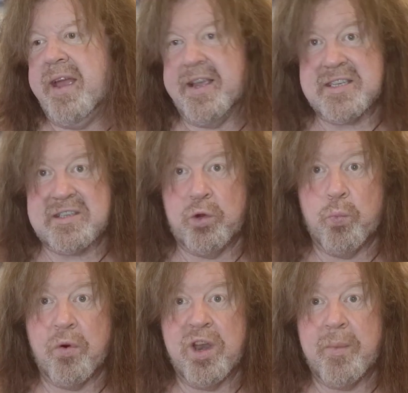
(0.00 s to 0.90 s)
is
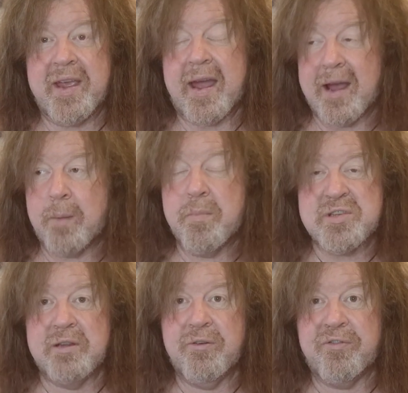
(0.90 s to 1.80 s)
still one of my
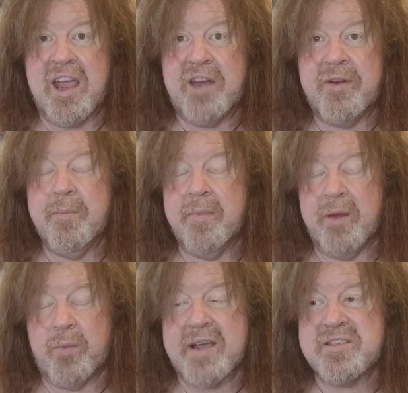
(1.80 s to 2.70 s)
absolute favourite
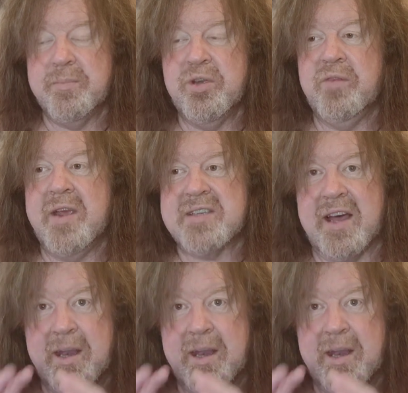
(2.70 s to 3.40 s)
Western movies,